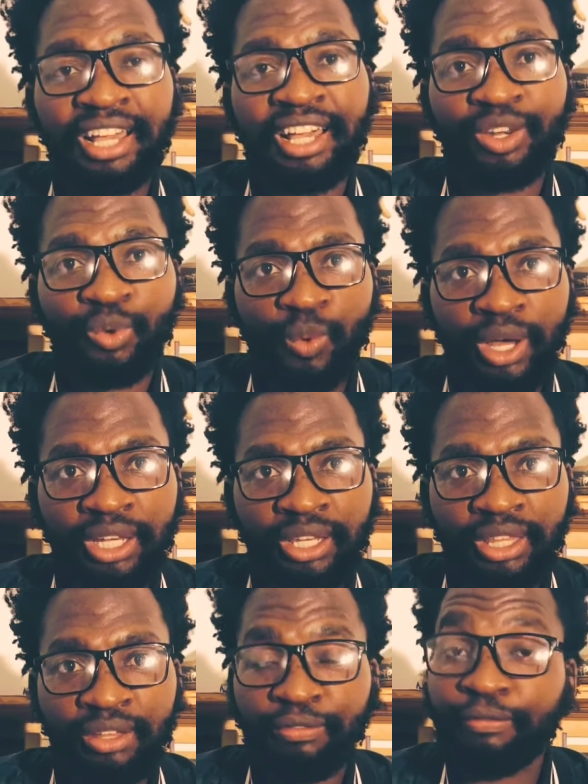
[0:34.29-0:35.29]
And when
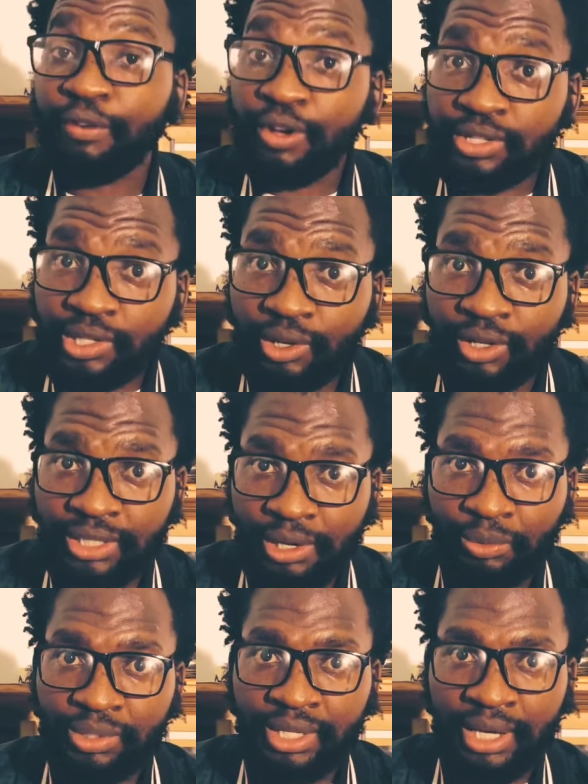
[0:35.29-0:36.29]
the first
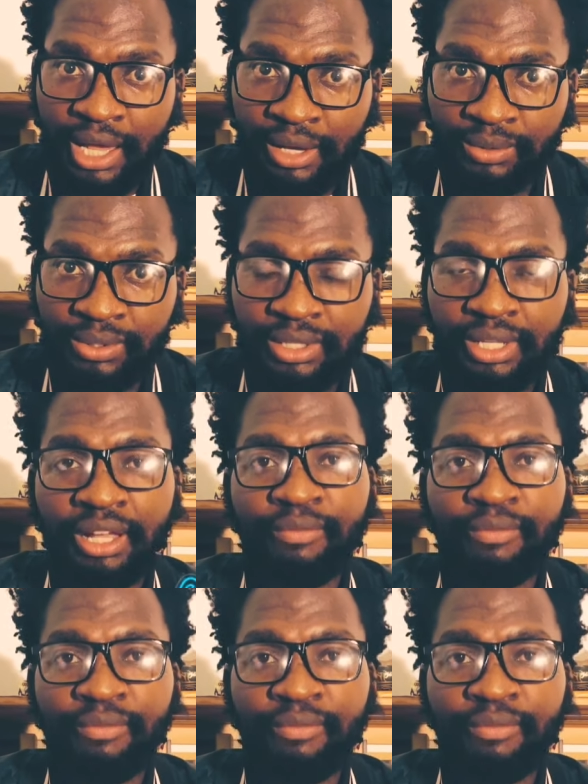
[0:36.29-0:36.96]
lockdown was announced,